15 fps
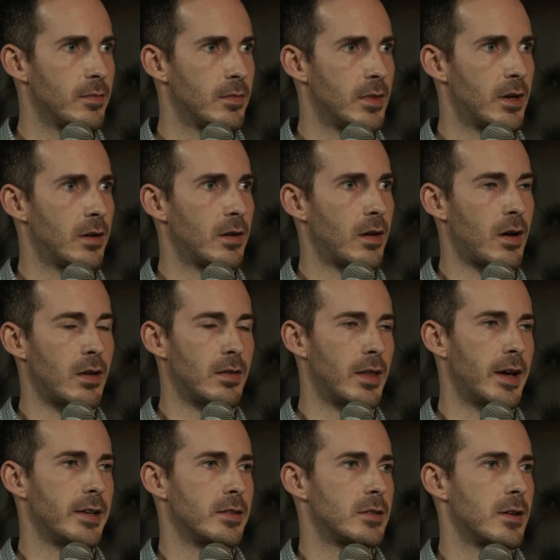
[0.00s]
They're
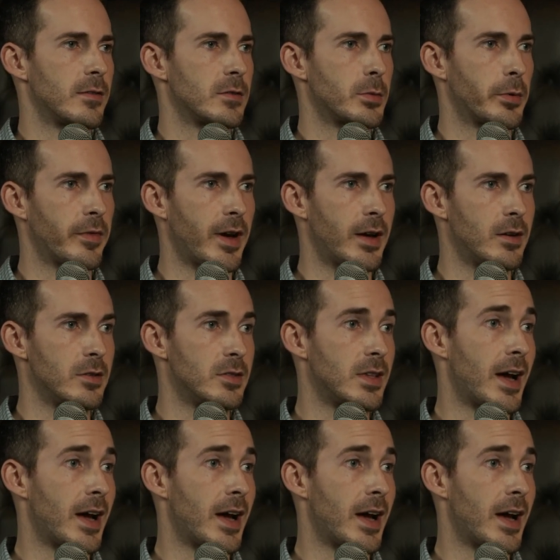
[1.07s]
online service providers.